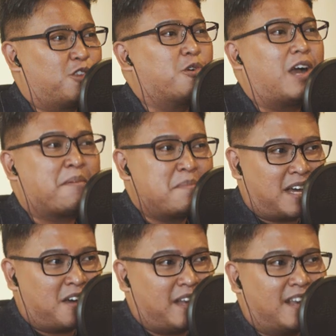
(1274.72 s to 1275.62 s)
to come
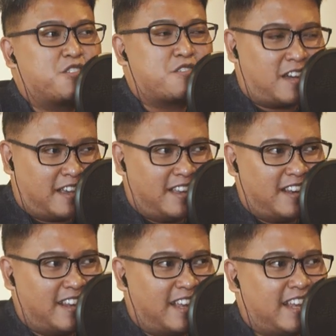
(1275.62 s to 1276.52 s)
down and try
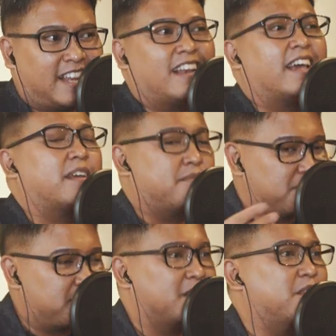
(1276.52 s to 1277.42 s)
it and then like.
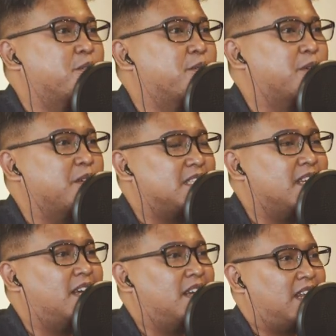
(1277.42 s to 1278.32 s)
Do
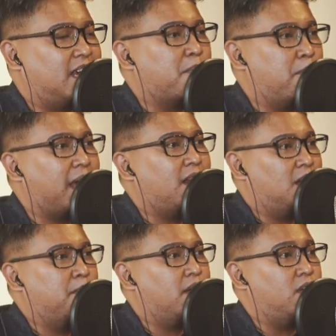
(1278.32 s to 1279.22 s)
say like bad
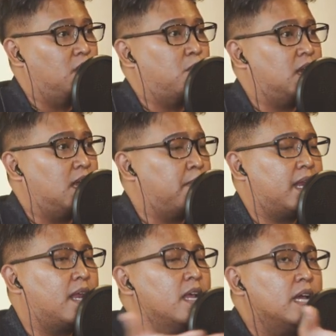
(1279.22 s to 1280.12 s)
a bad review body lah,
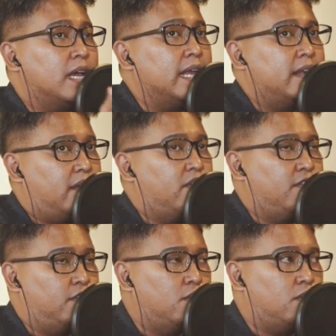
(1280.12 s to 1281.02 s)
but then in that
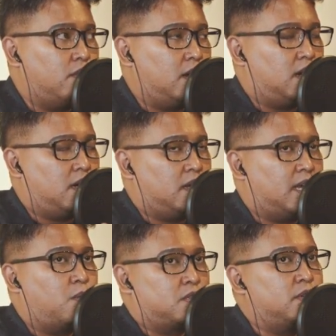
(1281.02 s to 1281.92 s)
review uh,
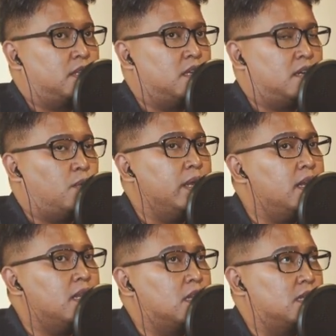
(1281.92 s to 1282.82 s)
that was written right, we
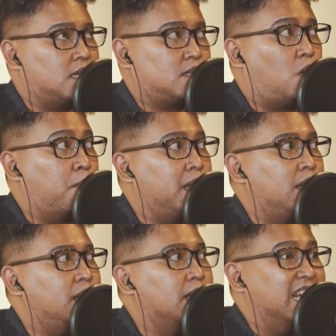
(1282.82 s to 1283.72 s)
didn't just
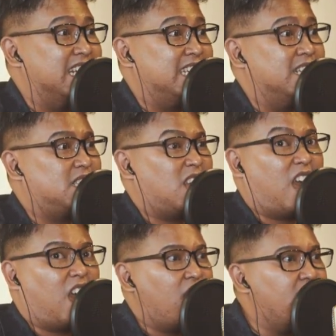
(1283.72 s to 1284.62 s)
completely diss
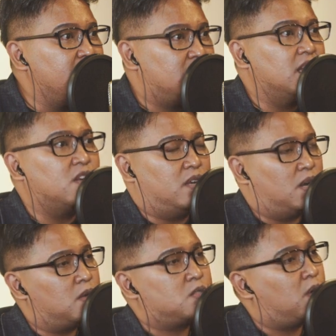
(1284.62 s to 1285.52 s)
everything. You know,
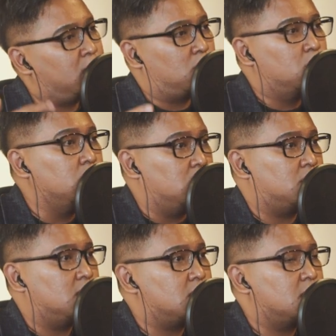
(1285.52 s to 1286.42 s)
there was one or two
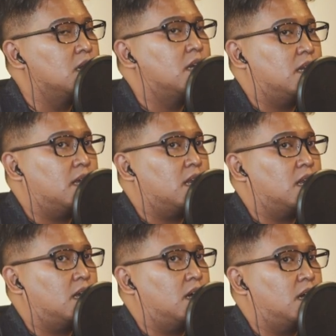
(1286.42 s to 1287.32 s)
dishes that
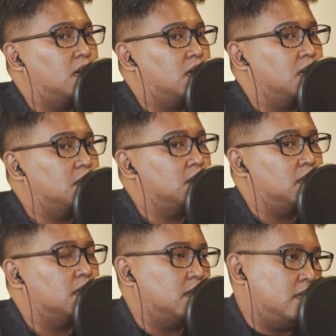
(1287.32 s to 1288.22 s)
uh, the